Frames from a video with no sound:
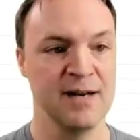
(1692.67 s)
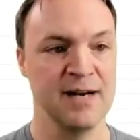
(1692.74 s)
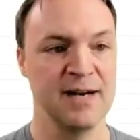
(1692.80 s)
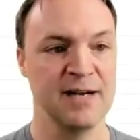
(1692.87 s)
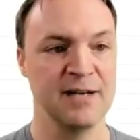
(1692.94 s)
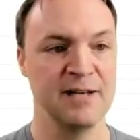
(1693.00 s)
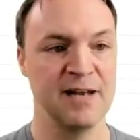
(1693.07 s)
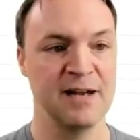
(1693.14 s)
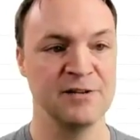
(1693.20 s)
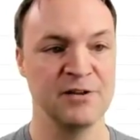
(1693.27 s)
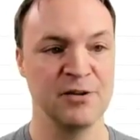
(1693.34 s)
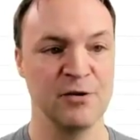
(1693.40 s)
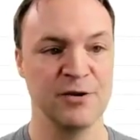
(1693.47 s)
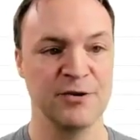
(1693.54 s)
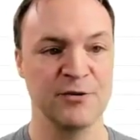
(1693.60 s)
As
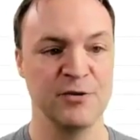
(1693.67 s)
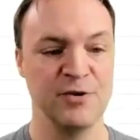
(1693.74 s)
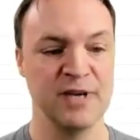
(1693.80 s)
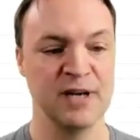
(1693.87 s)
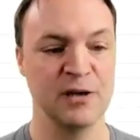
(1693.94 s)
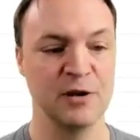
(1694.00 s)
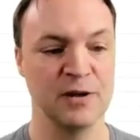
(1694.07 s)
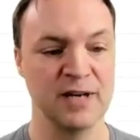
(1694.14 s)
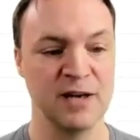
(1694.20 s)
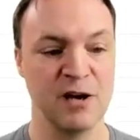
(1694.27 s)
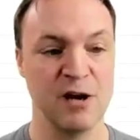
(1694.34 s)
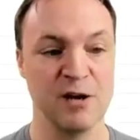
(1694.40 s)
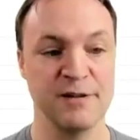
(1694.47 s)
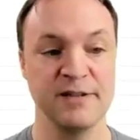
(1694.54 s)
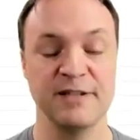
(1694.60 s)
you go through, you can look at
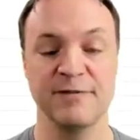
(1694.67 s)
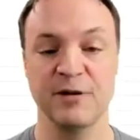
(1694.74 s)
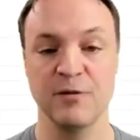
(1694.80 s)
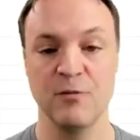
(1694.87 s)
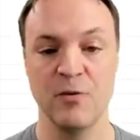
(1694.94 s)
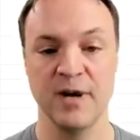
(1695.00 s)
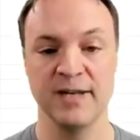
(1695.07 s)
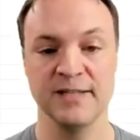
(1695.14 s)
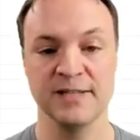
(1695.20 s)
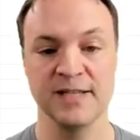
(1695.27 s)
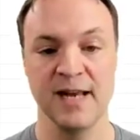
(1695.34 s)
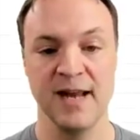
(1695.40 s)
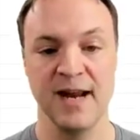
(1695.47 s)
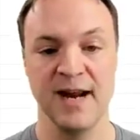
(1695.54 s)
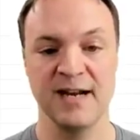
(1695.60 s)
all the different ones,
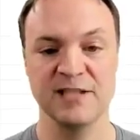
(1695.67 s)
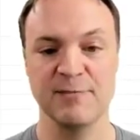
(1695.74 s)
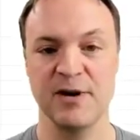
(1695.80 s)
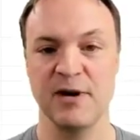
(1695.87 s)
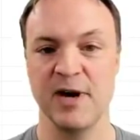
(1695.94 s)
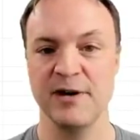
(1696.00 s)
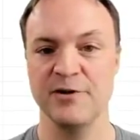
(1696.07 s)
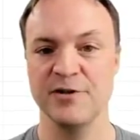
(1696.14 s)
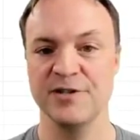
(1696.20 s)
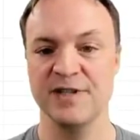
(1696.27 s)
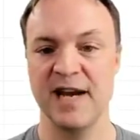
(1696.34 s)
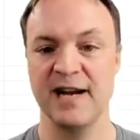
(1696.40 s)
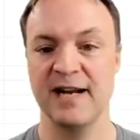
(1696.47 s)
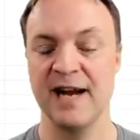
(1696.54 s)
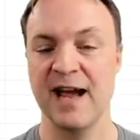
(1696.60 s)
and it's about
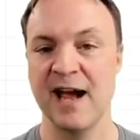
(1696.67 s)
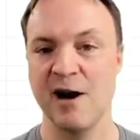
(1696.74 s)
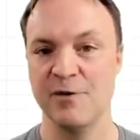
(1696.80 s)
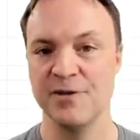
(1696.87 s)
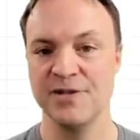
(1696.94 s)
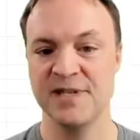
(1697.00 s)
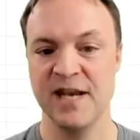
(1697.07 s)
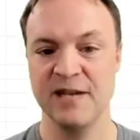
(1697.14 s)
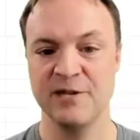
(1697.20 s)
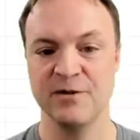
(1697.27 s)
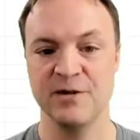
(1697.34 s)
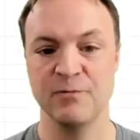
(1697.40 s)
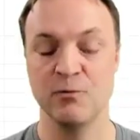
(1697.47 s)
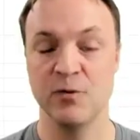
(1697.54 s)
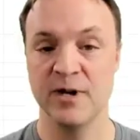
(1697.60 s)
understanding how to set
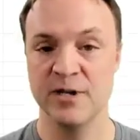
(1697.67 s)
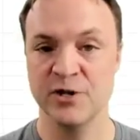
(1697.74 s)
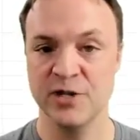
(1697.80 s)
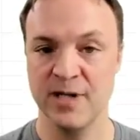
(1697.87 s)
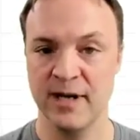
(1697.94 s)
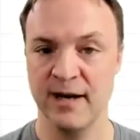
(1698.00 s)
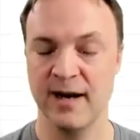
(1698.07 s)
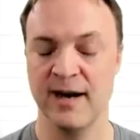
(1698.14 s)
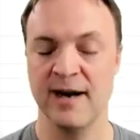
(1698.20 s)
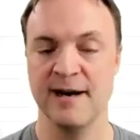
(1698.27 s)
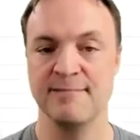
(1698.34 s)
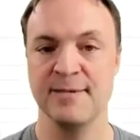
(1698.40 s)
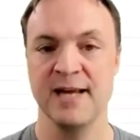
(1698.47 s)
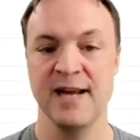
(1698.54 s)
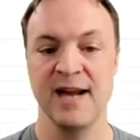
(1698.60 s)
your worksheet
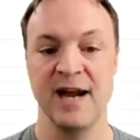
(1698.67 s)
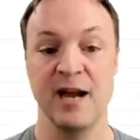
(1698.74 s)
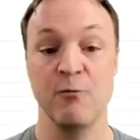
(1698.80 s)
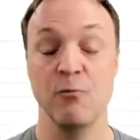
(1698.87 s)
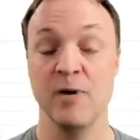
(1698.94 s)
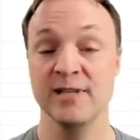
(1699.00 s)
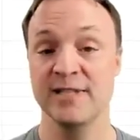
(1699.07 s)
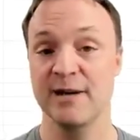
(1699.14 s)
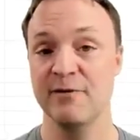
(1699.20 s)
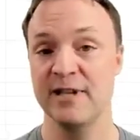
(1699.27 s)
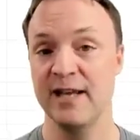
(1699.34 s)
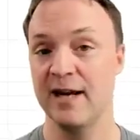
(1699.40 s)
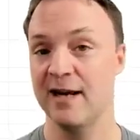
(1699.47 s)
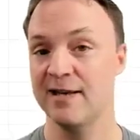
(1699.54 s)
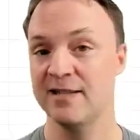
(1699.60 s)
up. And once
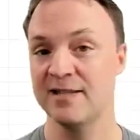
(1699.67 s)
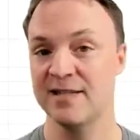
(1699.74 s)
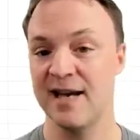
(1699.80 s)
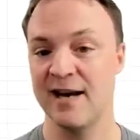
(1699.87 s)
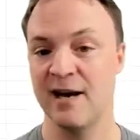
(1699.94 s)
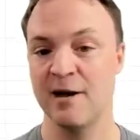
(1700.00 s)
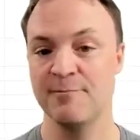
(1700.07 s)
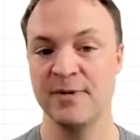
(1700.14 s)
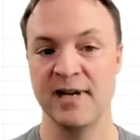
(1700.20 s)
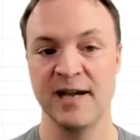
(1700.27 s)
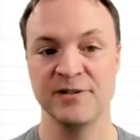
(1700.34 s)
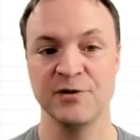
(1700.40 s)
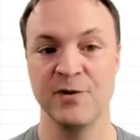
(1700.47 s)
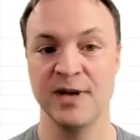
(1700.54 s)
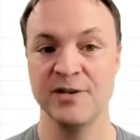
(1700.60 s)
everything is set up, and
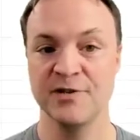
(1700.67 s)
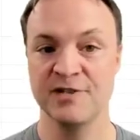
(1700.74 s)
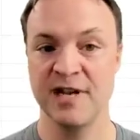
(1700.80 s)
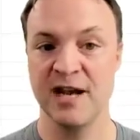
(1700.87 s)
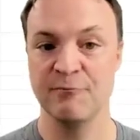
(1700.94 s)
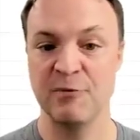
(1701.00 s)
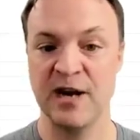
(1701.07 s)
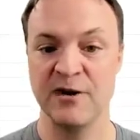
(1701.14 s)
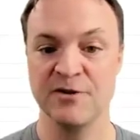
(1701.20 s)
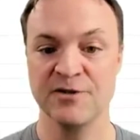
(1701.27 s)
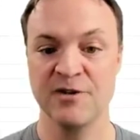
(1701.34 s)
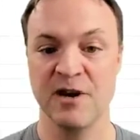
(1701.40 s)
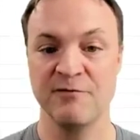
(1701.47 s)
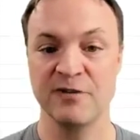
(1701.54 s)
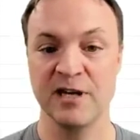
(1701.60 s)
as you understand
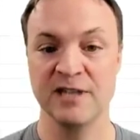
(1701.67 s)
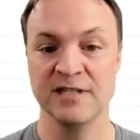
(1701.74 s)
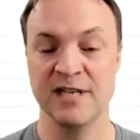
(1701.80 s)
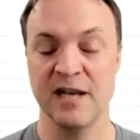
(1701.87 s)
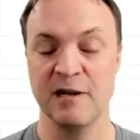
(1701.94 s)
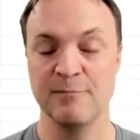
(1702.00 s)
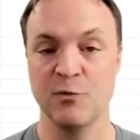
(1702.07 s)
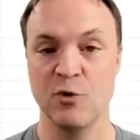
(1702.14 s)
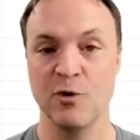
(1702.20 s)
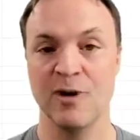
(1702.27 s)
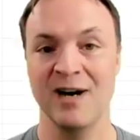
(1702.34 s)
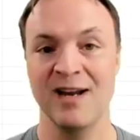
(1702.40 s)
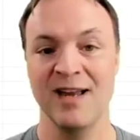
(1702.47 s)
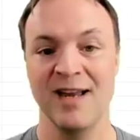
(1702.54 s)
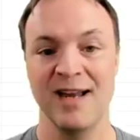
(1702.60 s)
Microsoft Excel
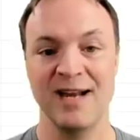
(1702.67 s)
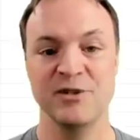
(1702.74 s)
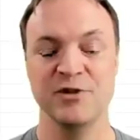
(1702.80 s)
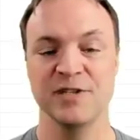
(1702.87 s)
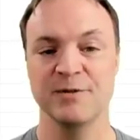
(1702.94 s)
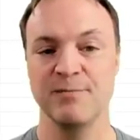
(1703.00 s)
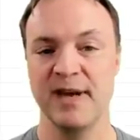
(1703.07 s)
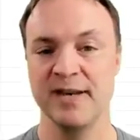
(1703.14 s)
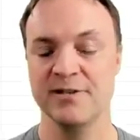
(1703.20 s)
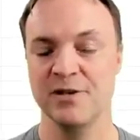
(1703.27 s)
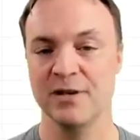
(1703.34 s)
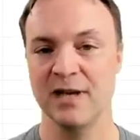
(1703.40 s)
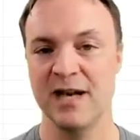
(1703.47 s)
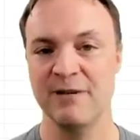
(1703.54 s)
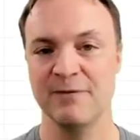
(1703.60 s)
more, it just makes
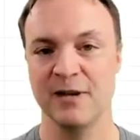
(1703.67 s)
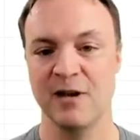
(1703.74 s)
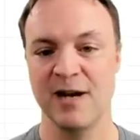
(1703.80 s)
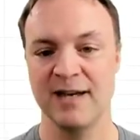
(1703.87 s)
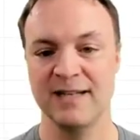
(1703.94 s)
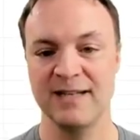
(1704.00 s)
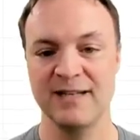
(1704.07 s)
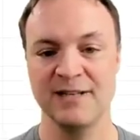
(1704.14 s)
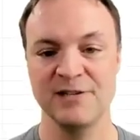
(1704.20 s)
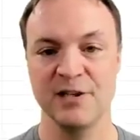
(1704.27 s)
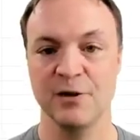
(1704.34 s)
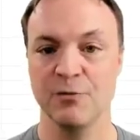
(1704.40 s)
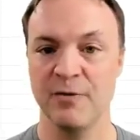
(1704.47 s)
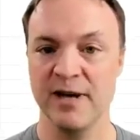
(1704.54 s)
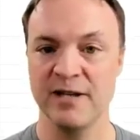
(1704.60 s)
your life a lot
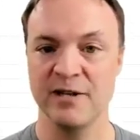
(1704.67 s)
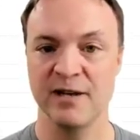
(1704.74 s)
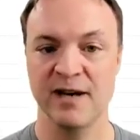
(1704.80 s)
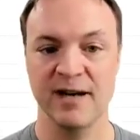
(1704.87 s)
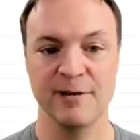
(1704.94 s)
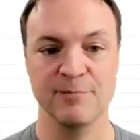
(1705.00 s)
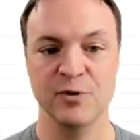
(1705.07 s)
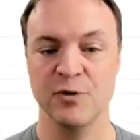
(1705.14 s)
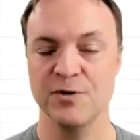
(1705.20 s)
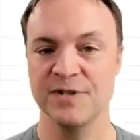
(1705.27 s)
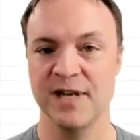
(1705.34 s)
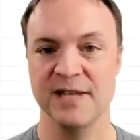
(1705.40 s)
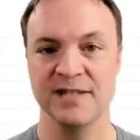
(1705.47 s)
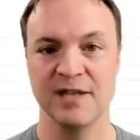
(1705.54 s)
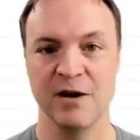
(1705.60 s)
easier when you're kind of
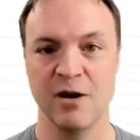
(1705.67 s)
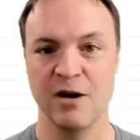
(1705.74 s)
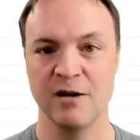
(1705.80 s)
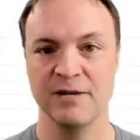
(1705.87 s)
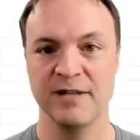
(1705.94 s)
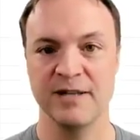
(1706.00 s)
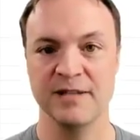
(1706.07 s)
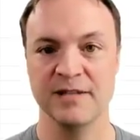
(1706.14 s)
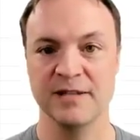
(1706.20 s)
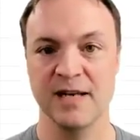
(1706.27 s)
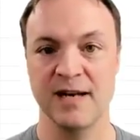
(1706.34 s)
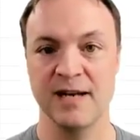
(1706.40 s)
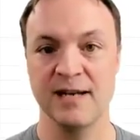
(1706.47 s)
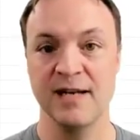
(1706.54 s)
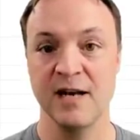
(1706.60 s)
processing all this